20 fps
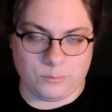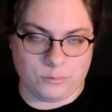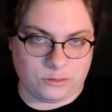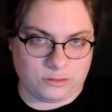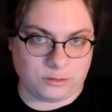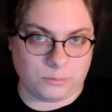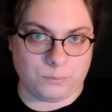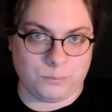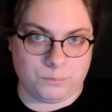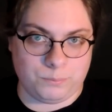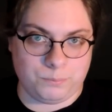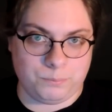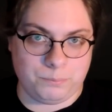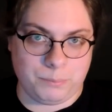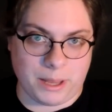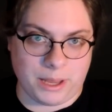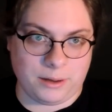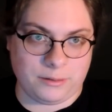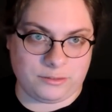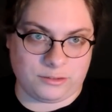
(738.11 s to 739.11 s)
some
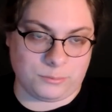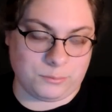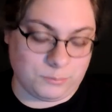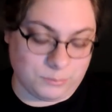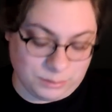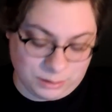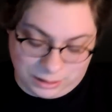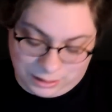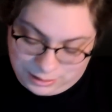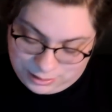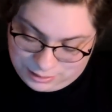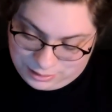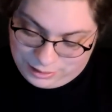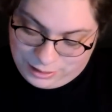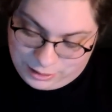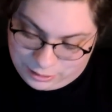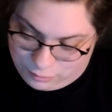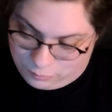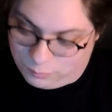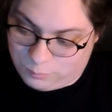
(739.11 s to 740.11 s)
some
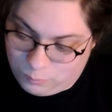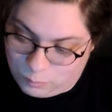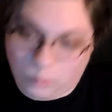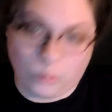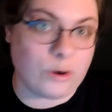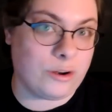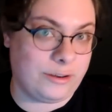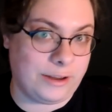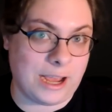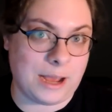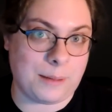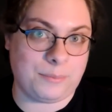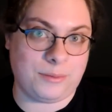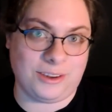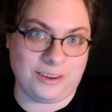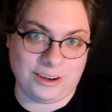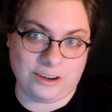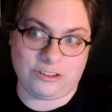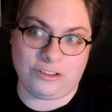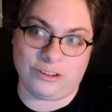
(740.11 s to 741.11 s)
you know more depth,
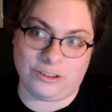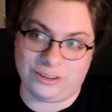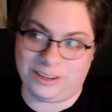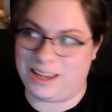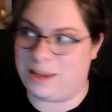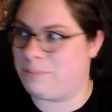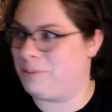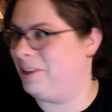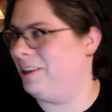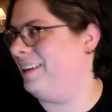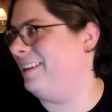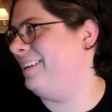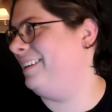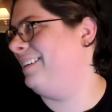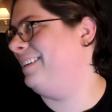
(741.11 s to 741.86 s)
additional depth,